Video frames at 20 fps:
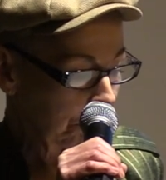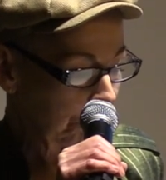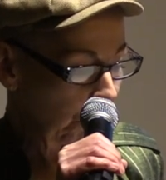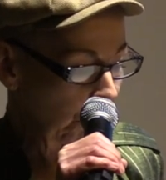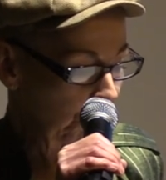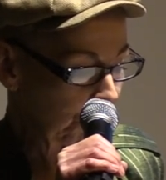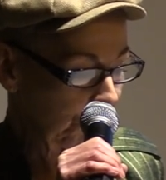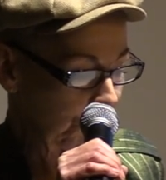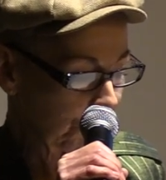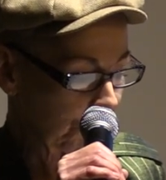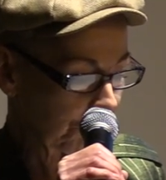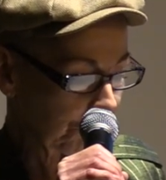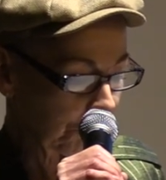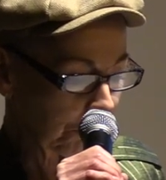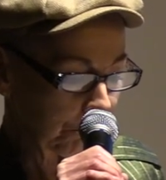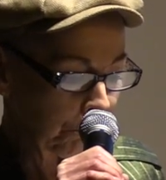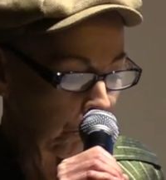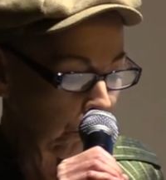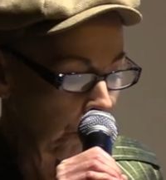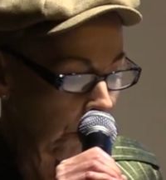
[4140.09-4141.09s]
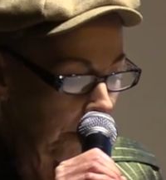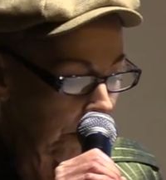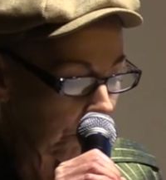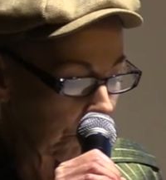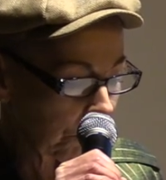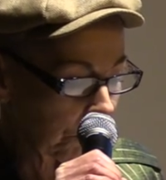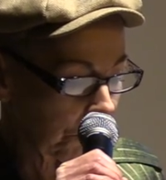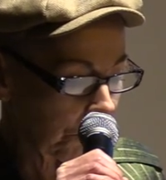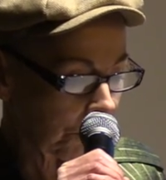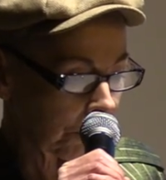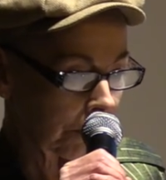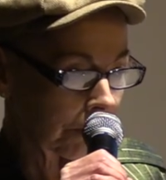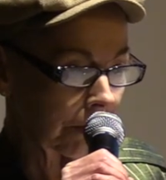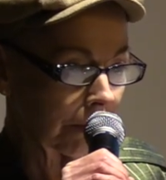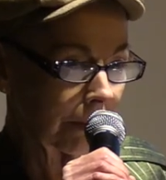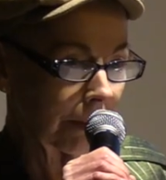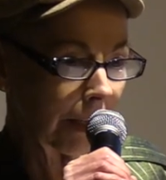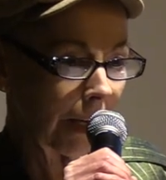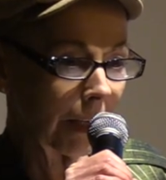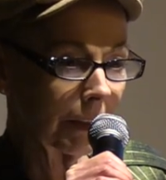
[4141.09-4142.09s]
poultice for boils,
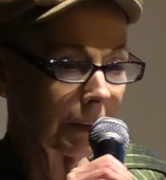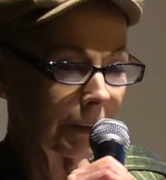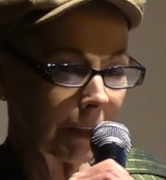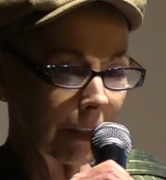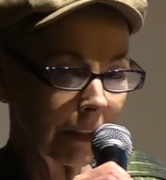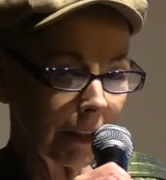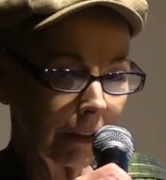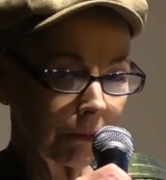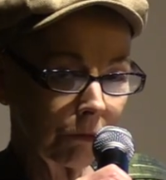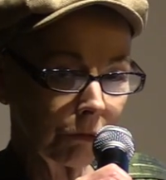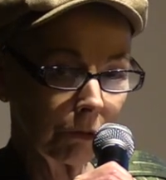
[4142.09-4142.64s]
anodyne